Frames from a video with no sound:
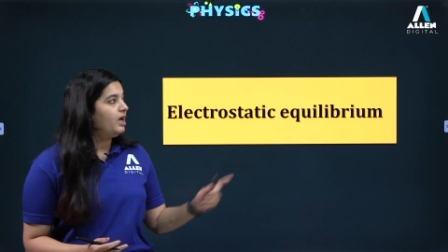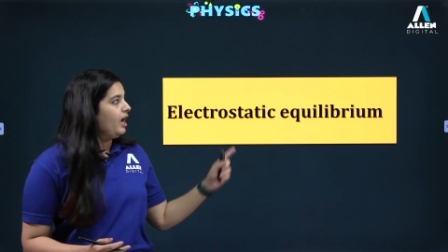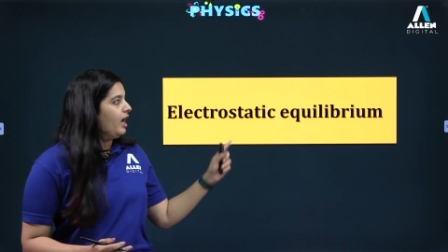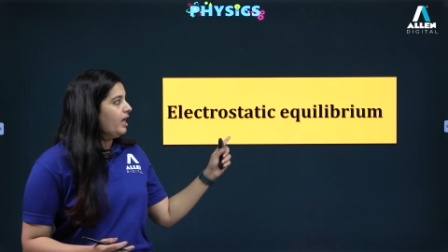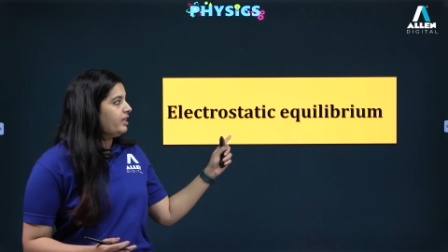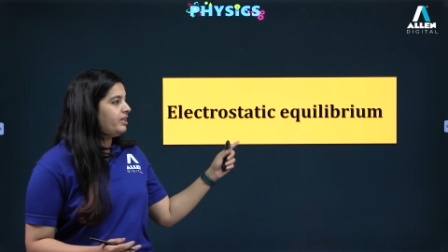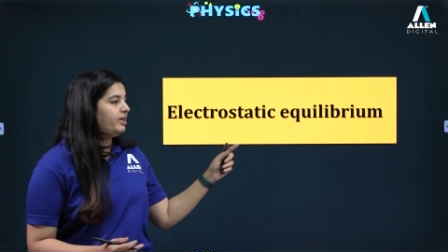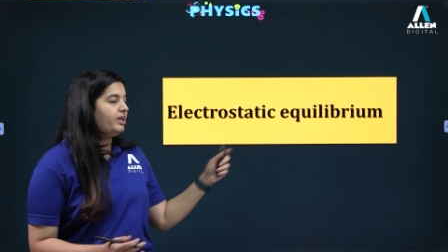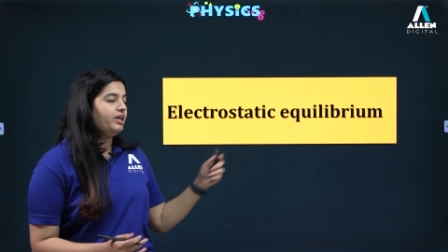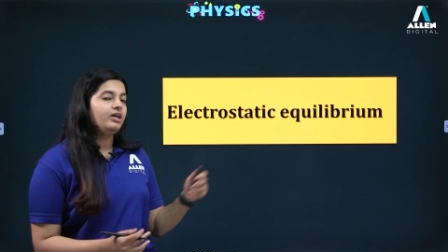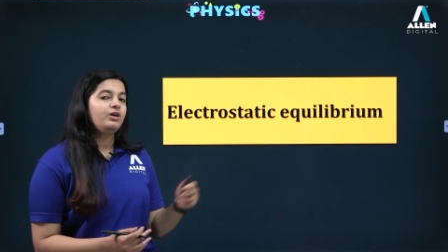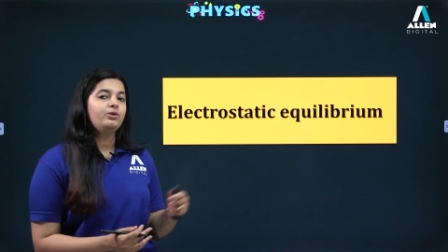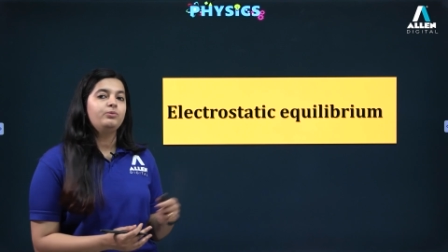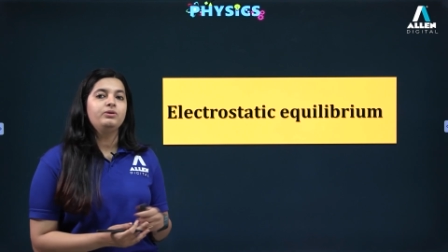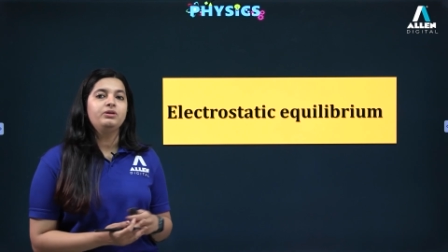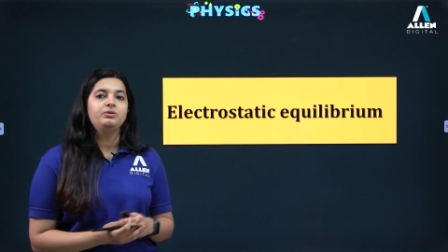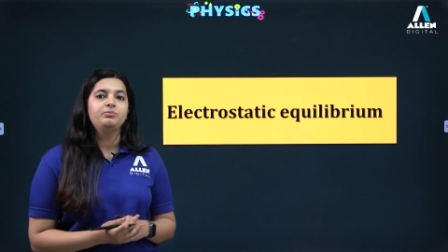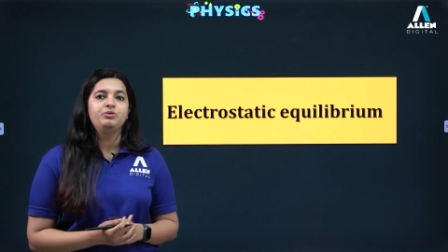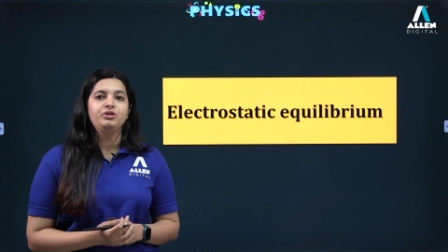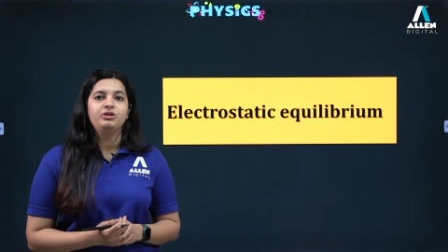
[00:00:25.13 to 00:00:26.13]
And the
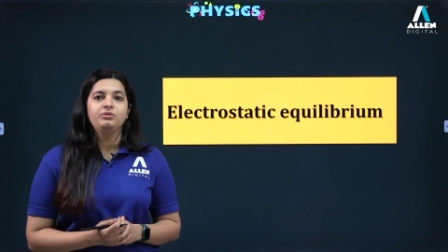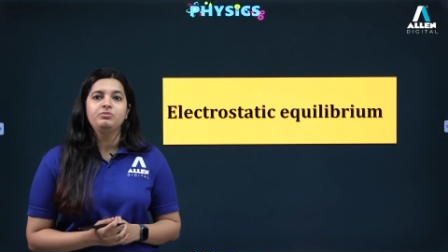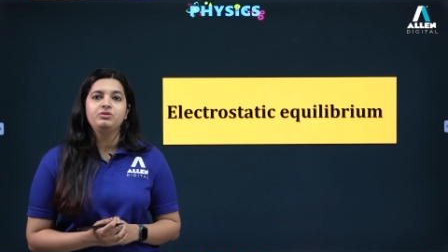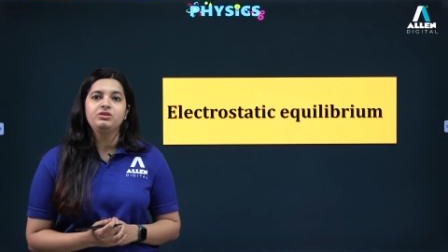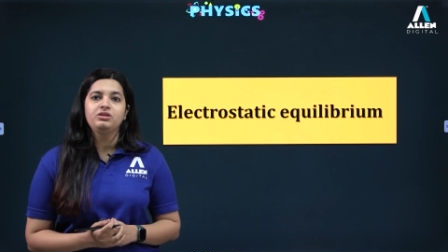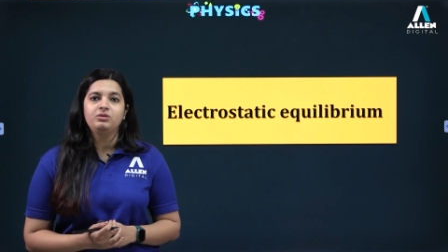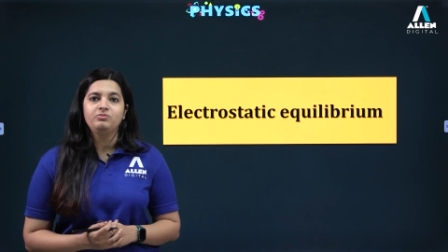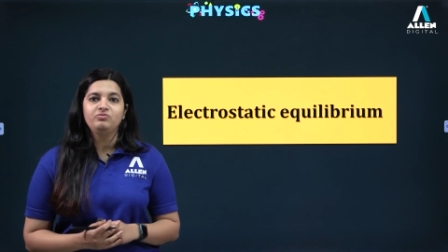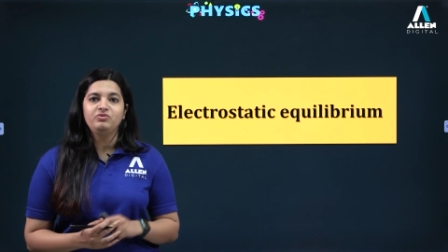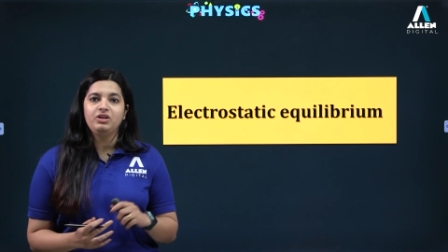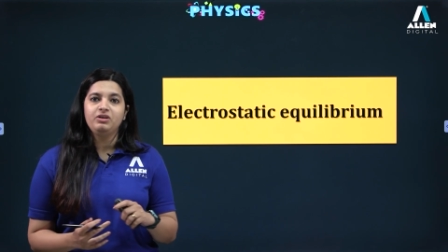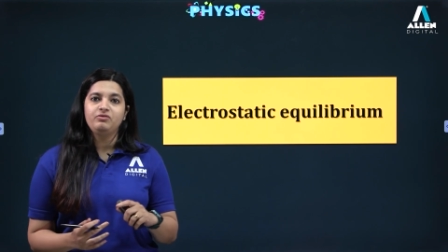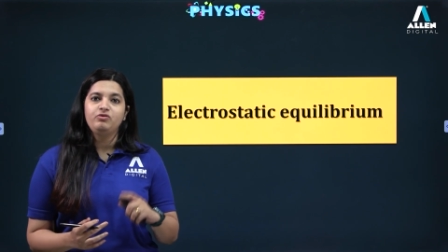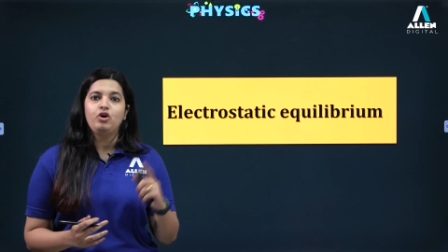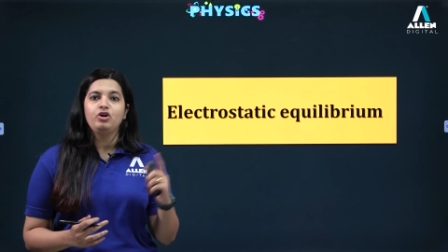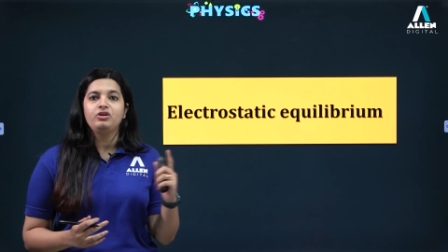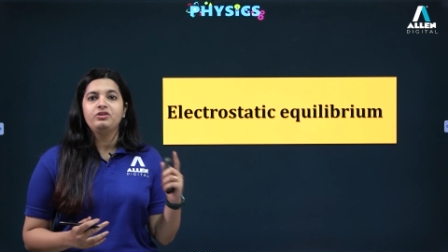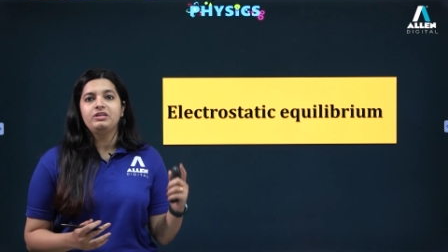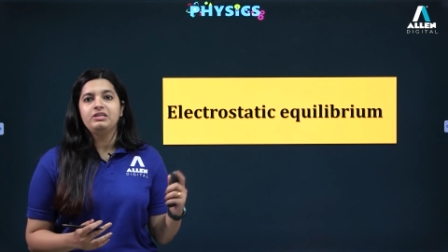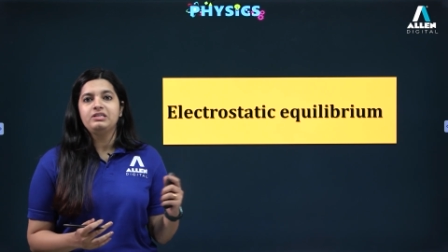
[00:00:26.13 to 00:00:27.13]
equilibrium term we have
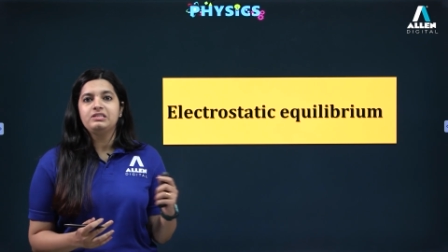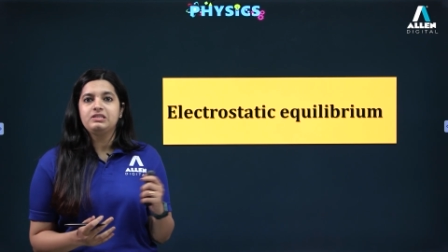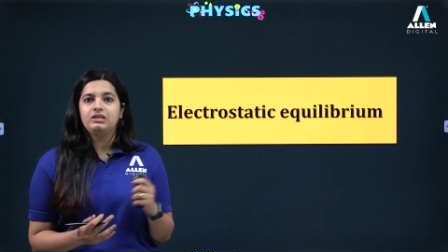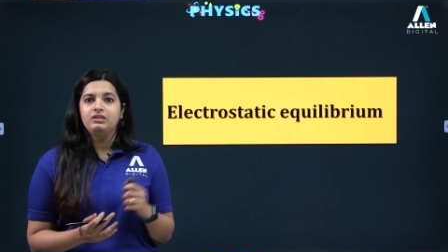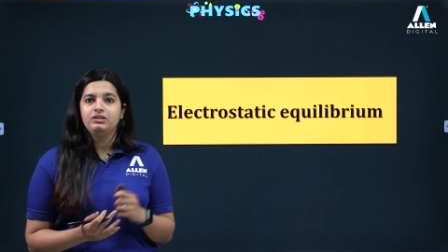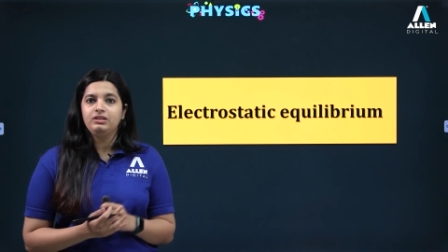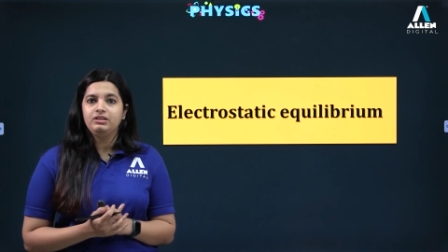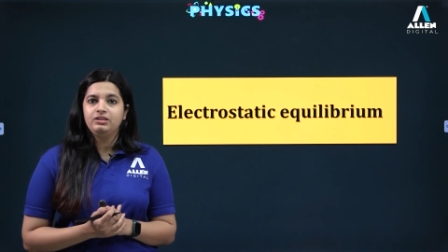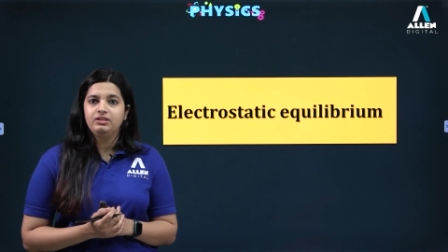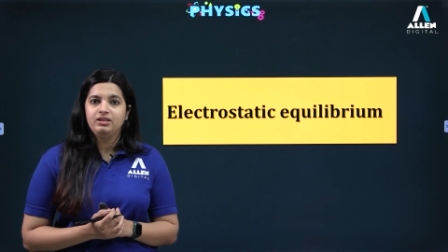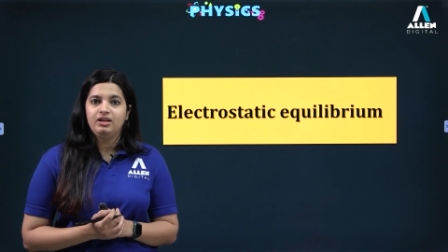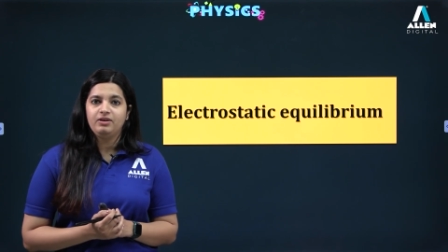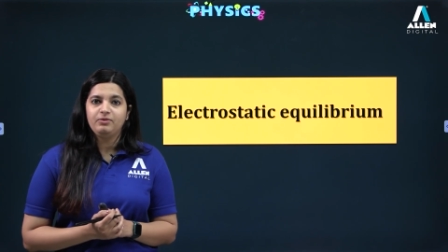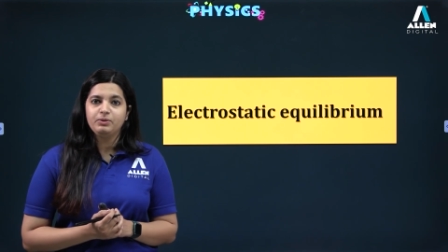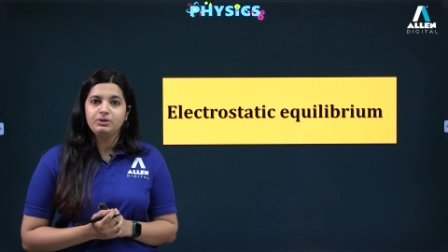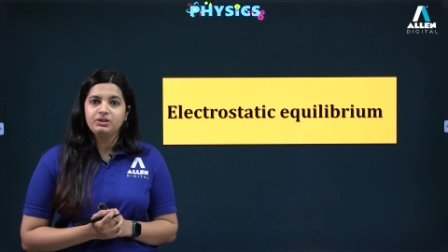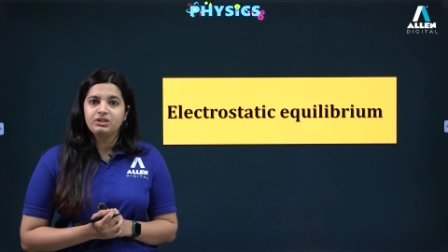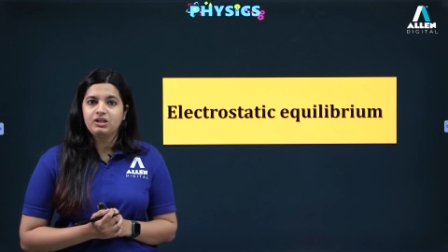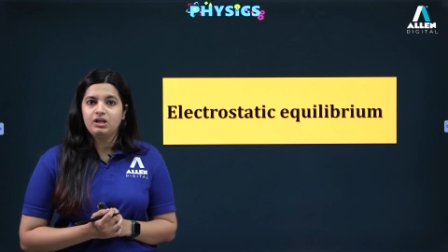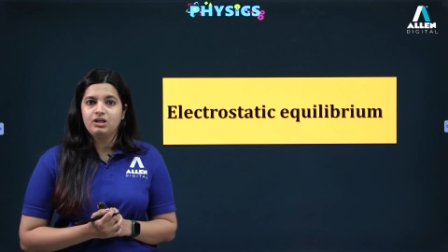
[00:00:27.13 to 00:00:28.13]
already studied in
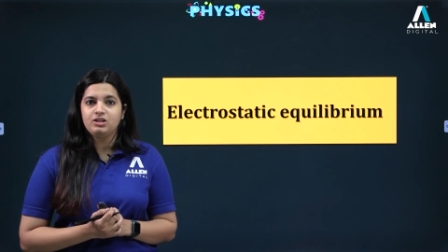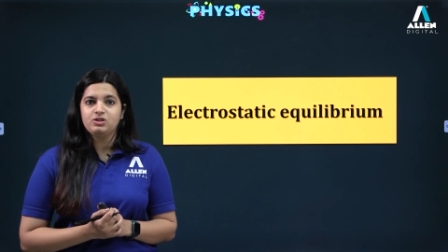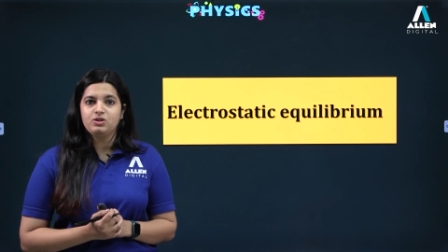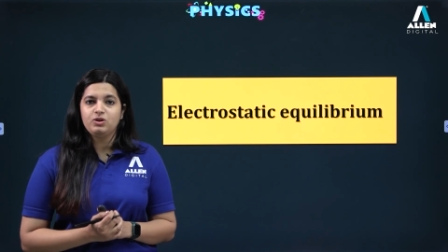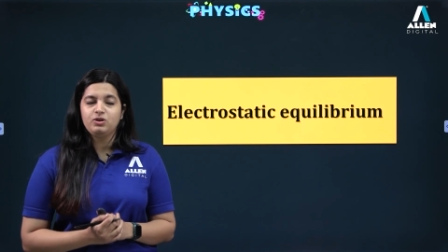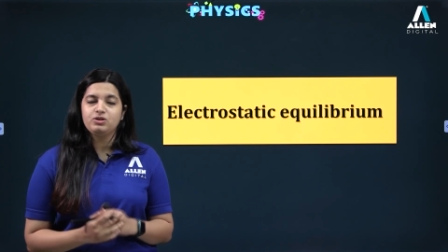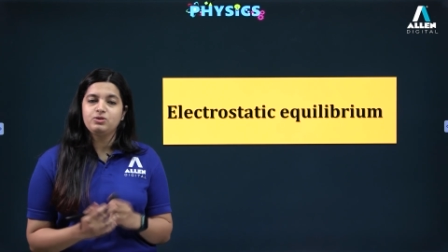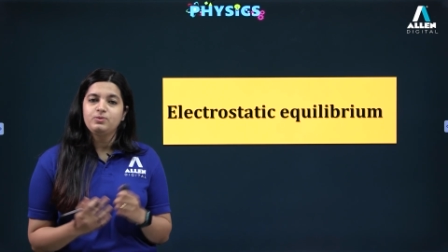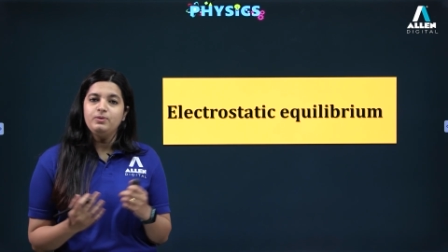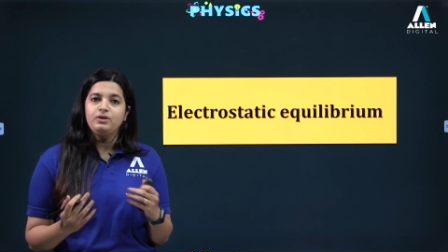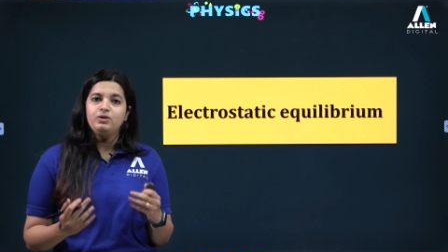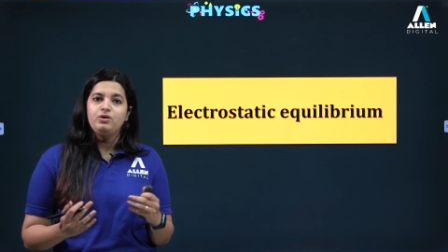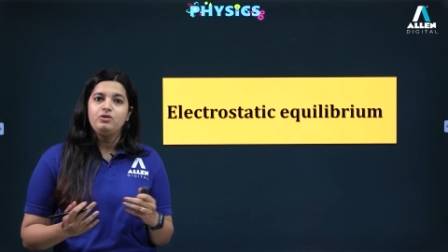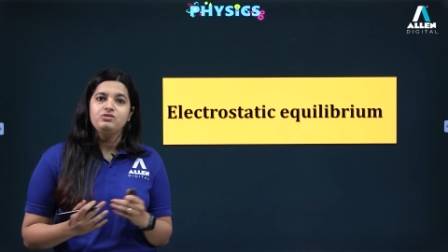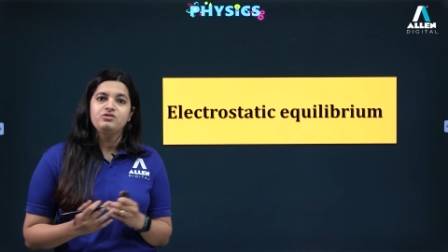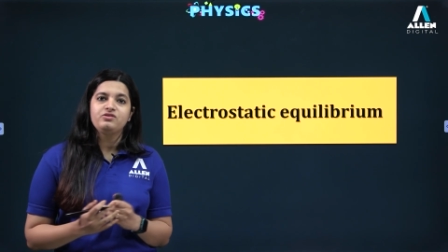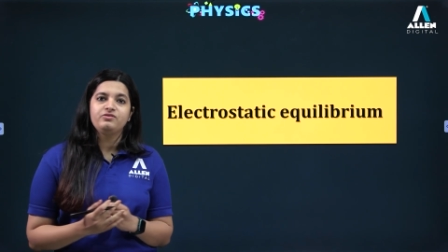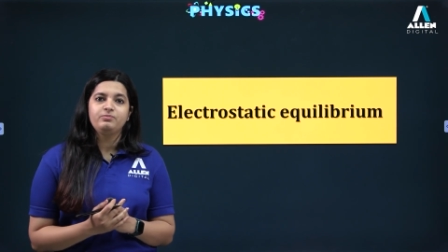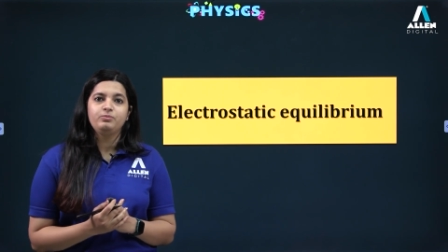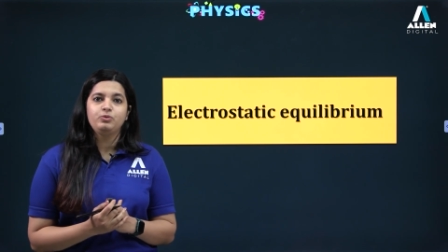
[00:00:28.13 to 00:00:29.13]
11th class also in
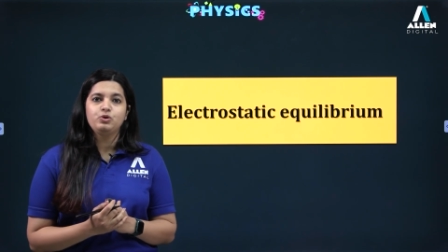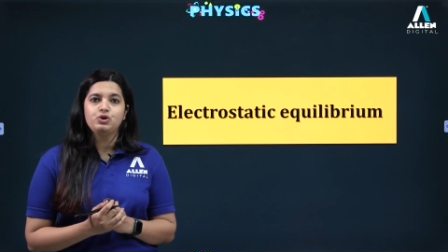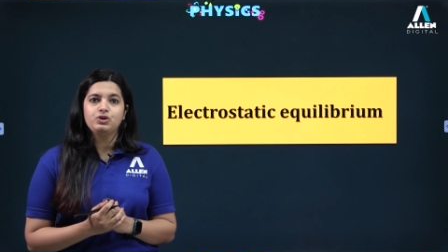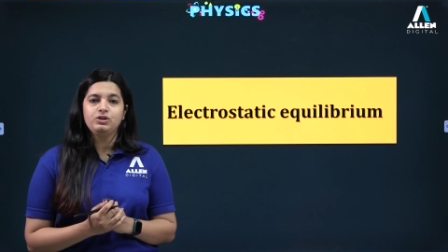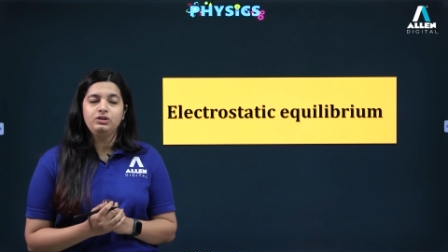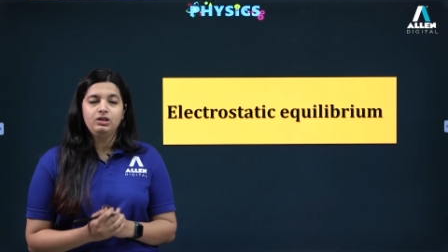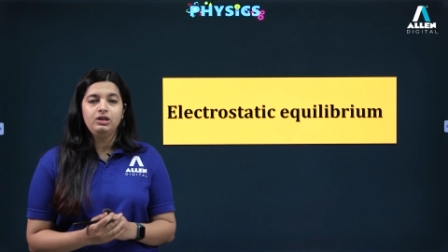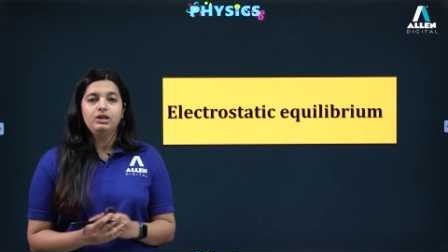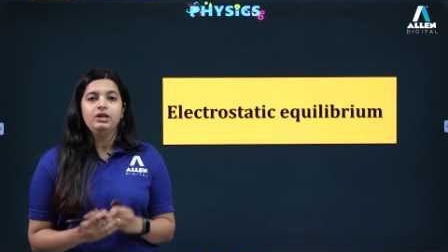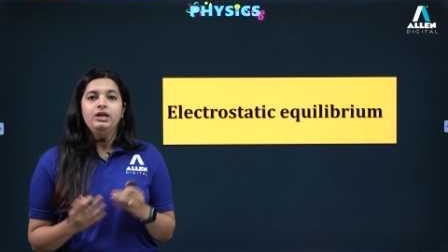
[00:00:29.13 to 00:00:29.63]
laws of motion.